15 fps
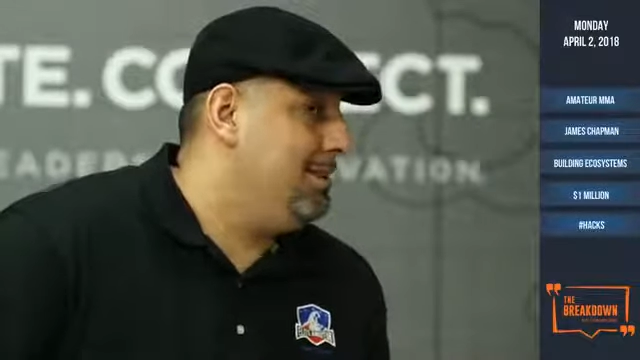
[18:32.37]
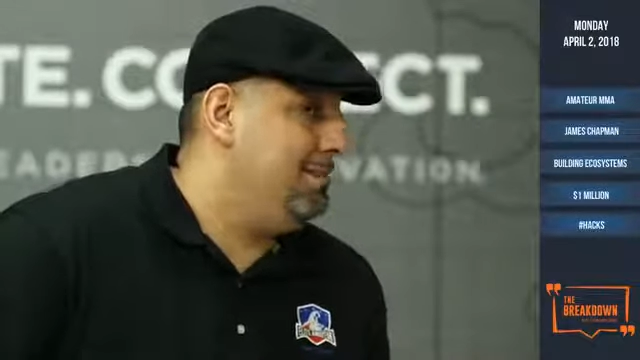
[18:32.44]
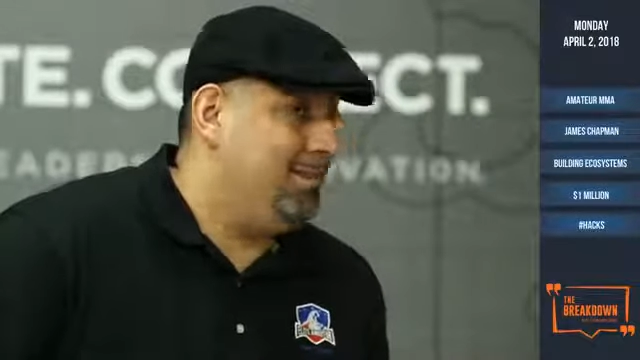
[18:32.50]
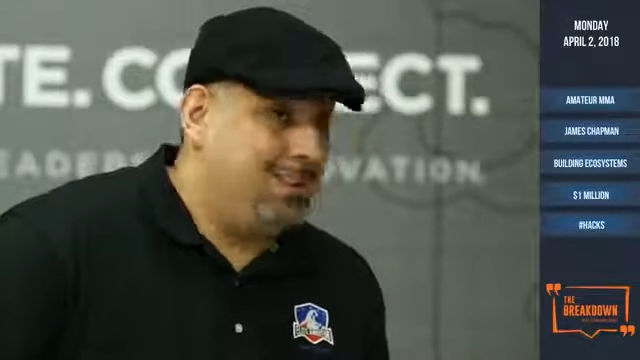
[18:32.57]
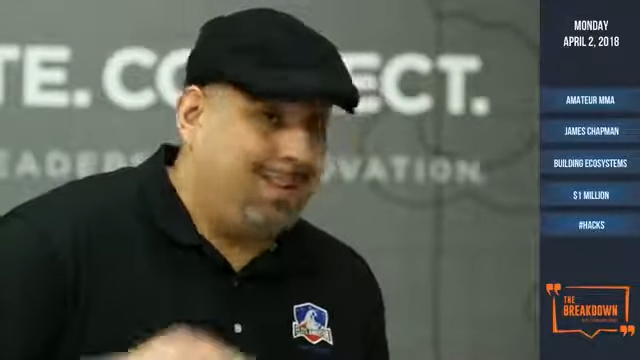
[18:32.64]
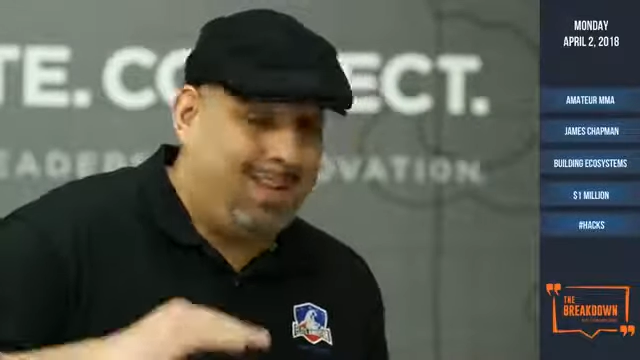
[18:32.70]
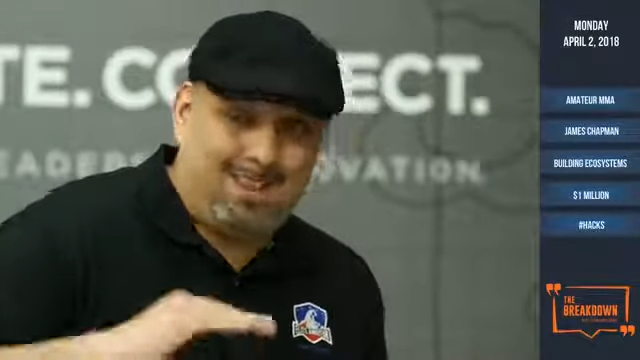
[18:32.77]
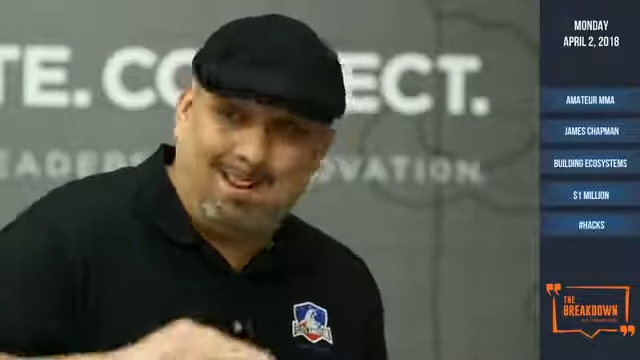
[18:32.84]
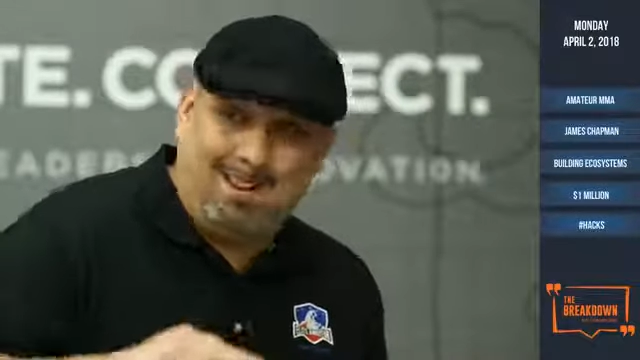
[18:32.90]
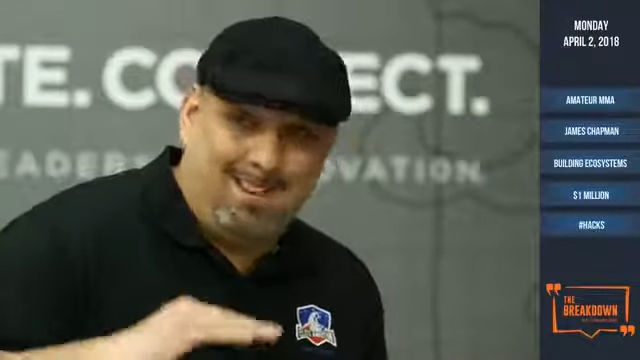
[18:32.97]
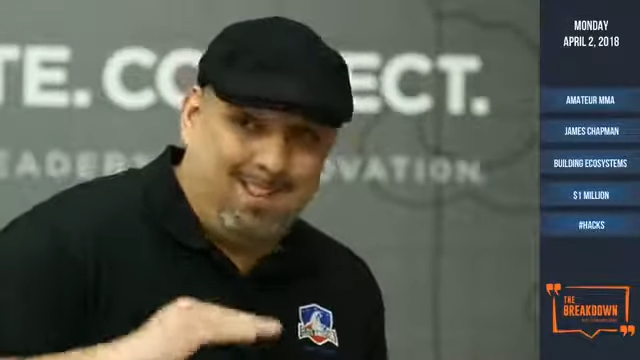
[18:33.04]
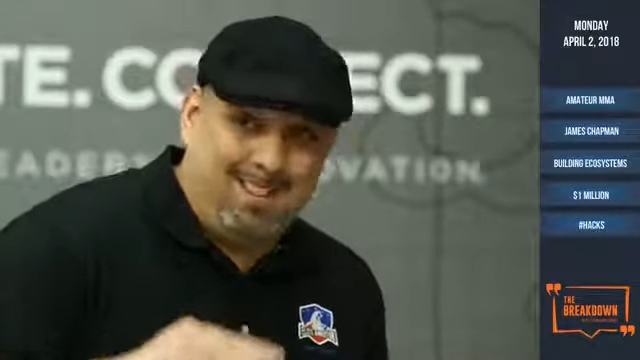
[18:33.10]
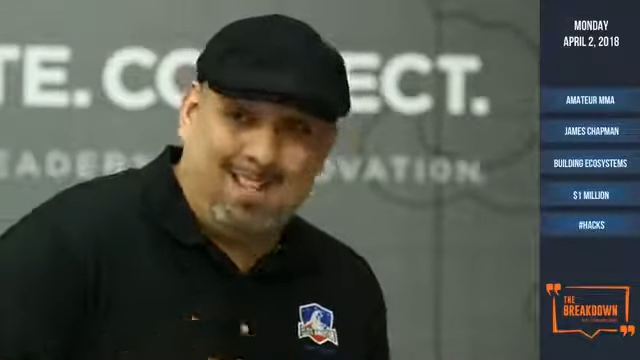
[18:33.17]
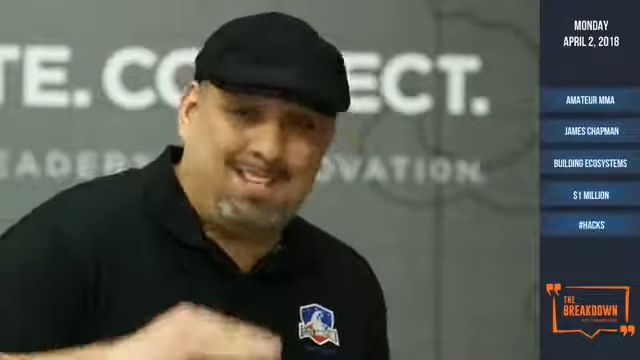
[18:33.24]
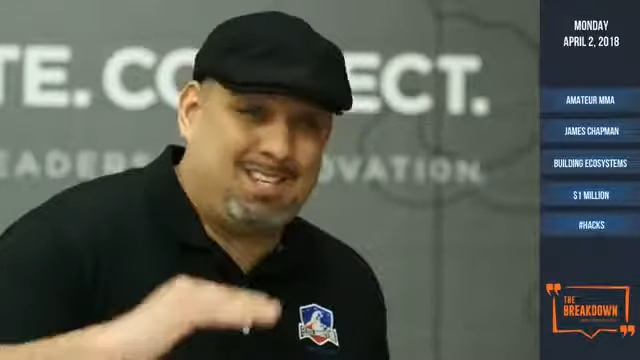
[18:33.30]
But
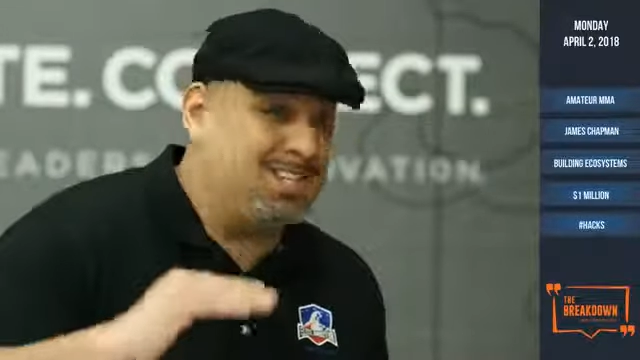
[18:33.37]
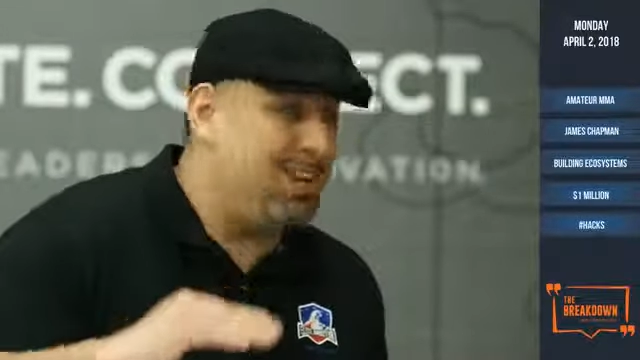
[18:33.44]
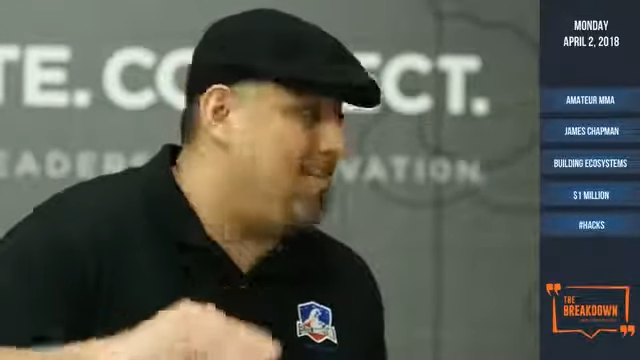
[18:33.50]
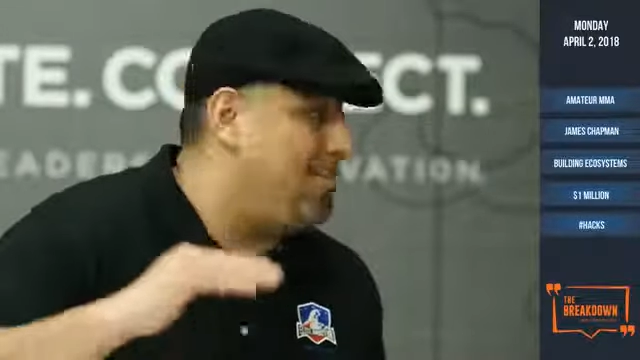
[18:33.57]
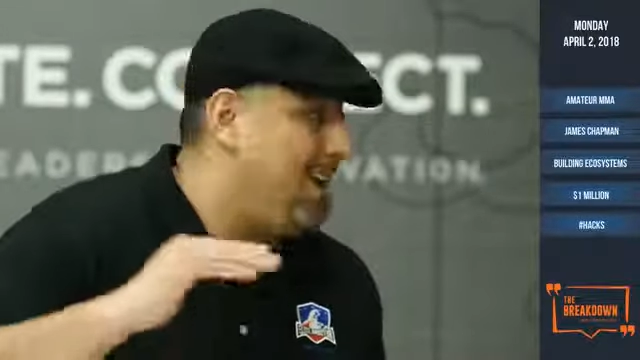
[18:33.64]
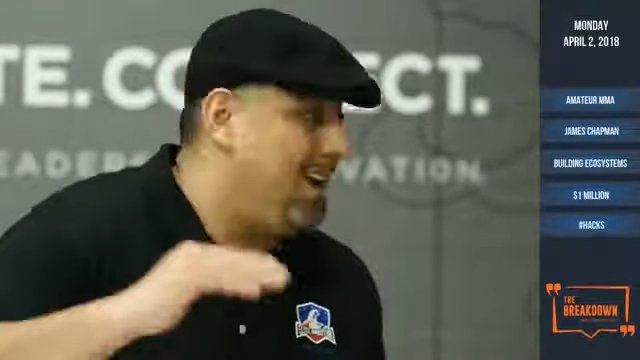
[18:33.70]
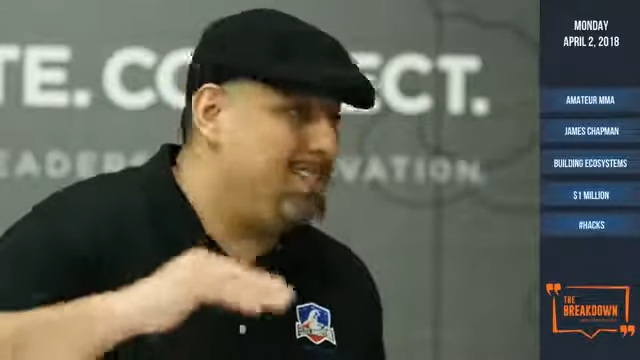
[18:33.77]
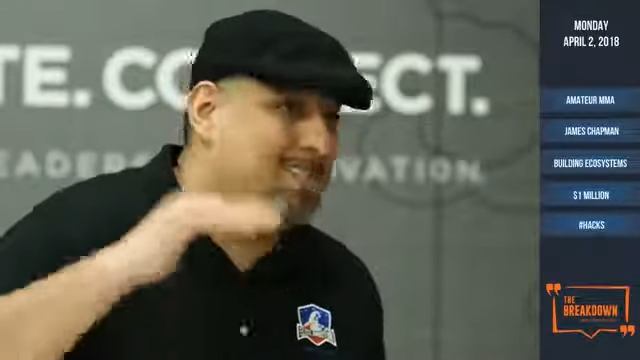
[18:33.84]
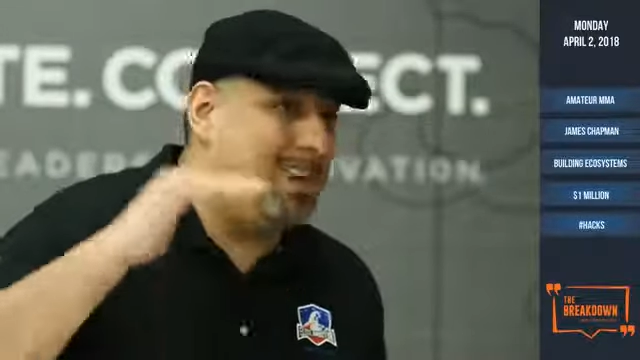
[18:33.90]
that step-by-step